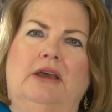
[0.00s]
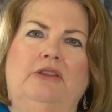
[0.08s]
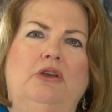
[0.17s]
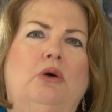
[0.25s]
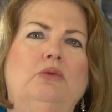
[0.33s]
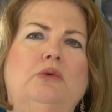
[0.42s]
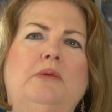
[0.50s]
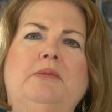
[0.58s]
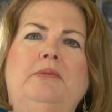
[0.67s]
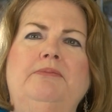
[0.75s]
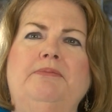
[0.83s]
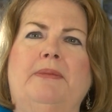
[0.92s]
The
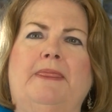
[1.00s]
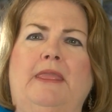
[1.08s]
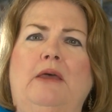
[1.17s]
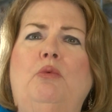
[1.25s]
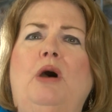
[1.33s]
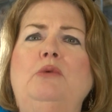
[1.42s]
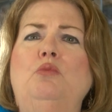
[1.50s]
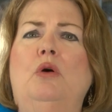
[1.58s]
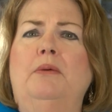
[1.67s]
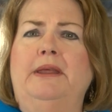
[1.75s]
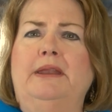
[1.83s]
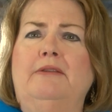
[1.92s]
one
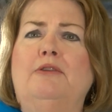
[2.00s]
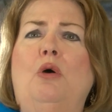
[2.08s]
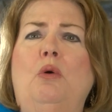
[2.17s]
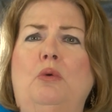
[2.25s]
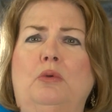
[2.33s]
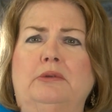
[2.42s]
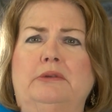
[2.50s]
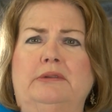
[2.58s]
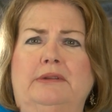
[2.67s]
woman is old,